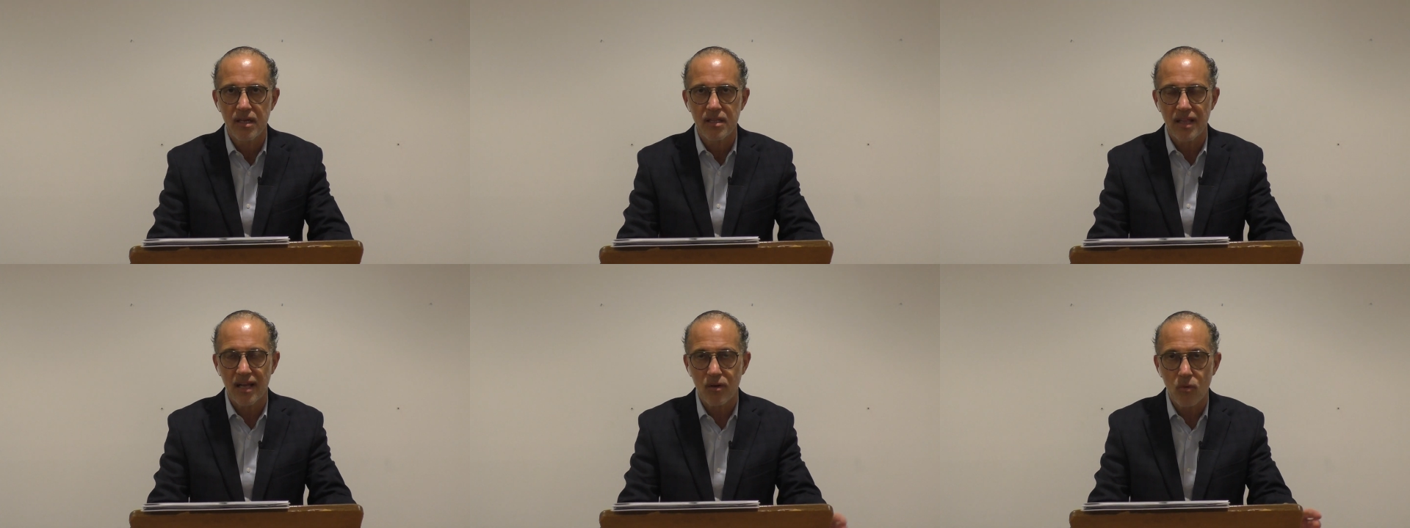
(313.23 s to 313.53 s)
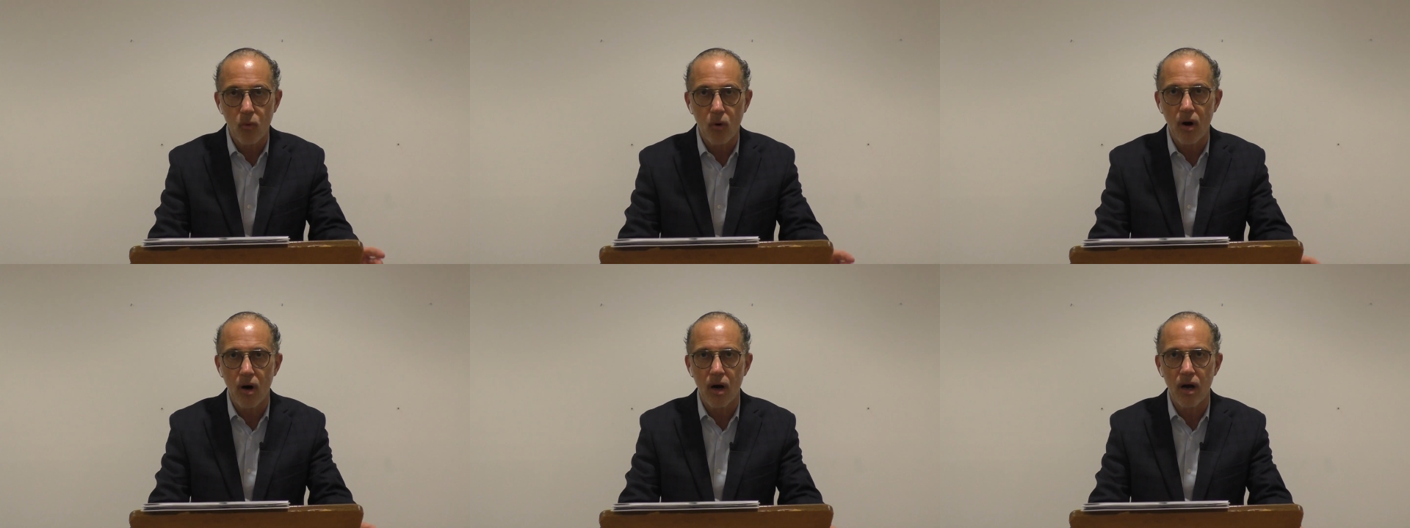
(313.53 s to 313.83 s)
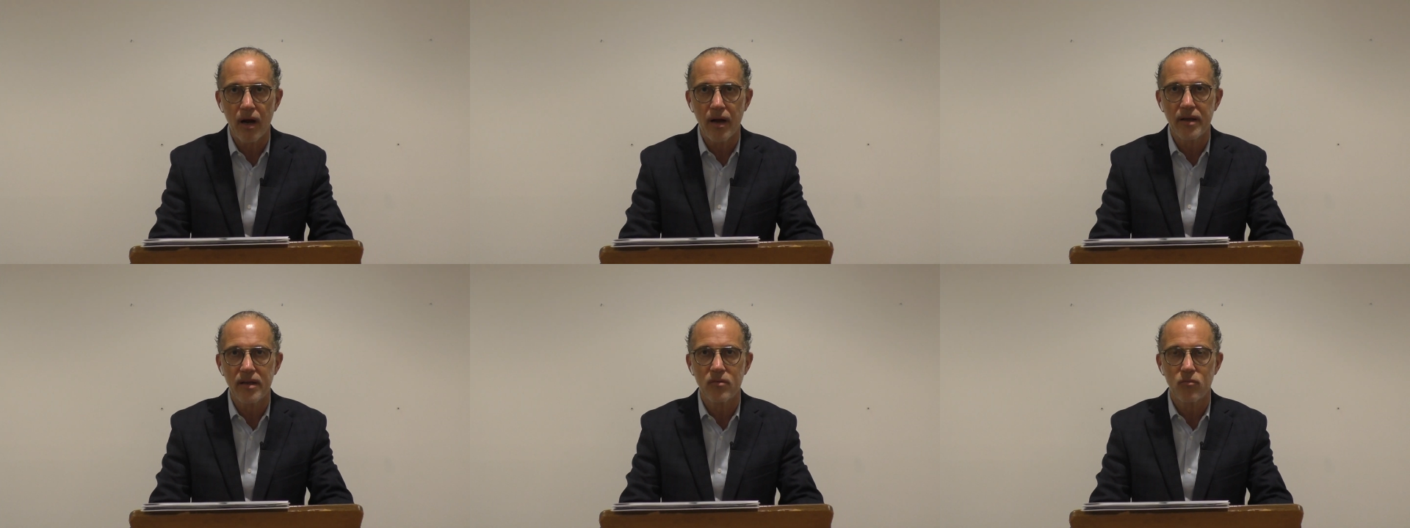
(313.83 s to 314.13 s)
like
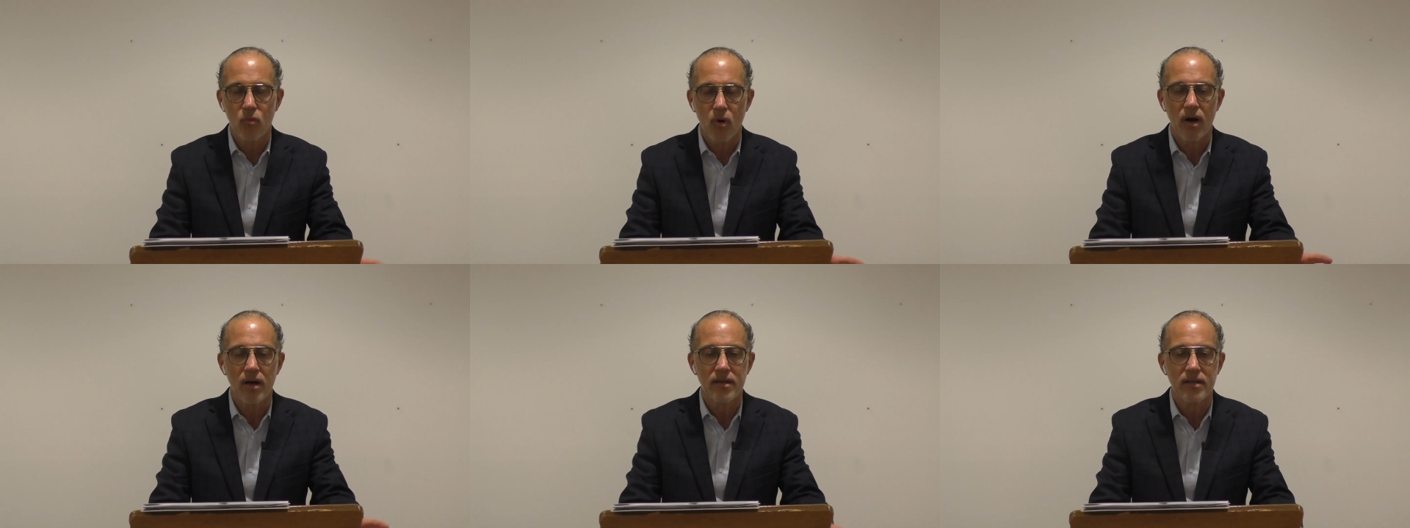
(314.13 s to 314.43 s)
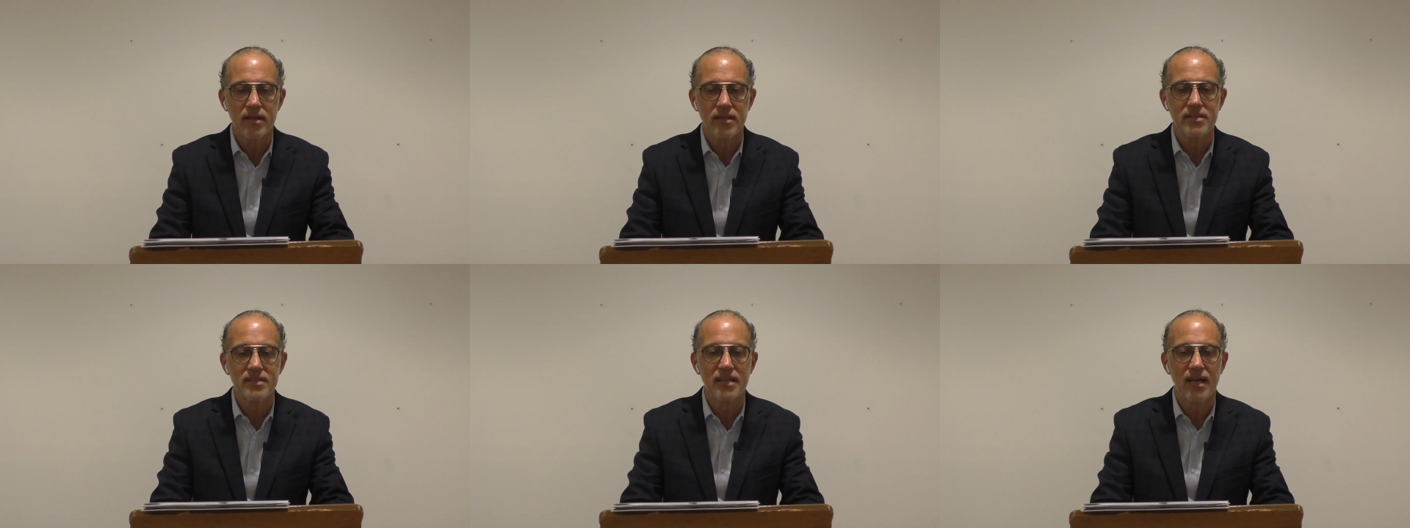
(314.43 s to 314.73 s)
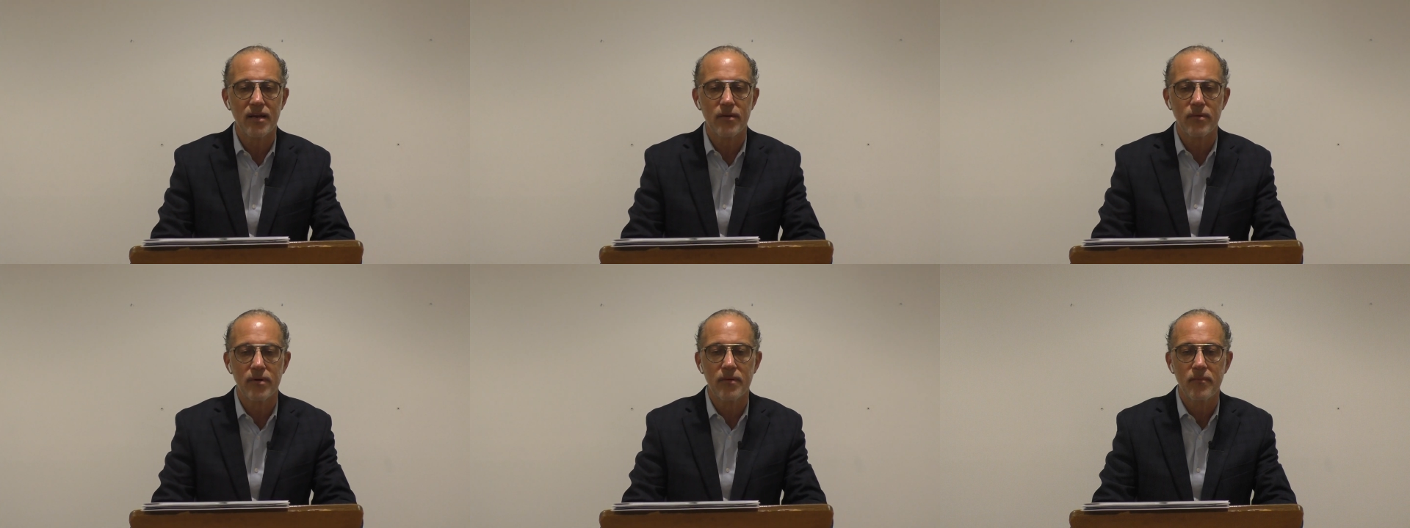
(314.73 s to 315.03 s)
why and what,
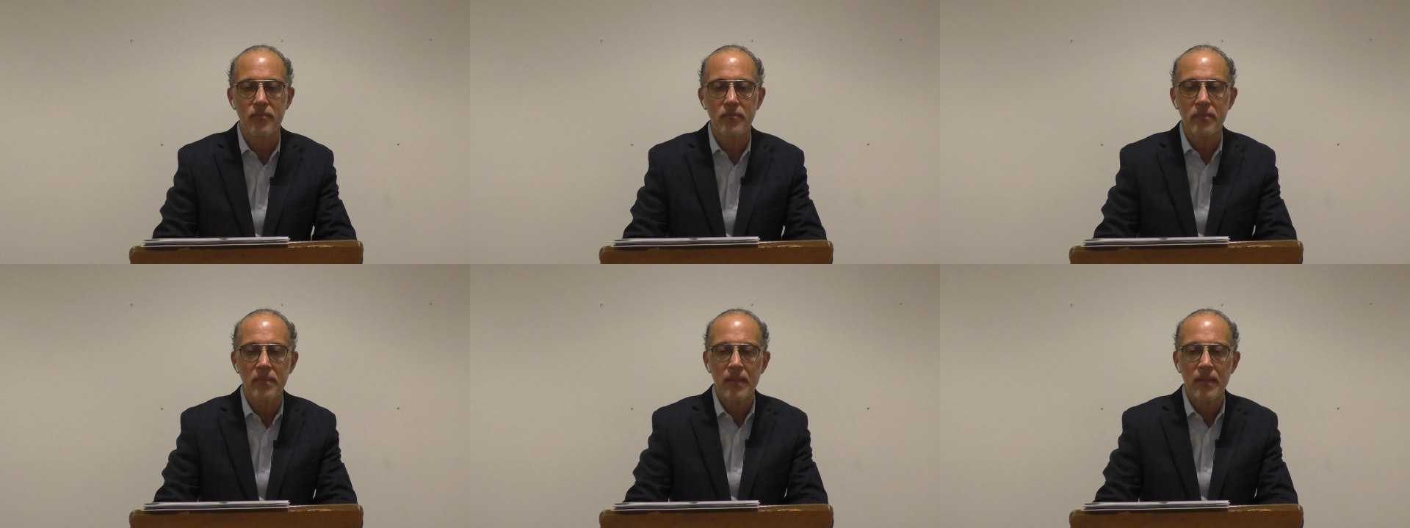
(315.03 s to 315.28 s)
etc.,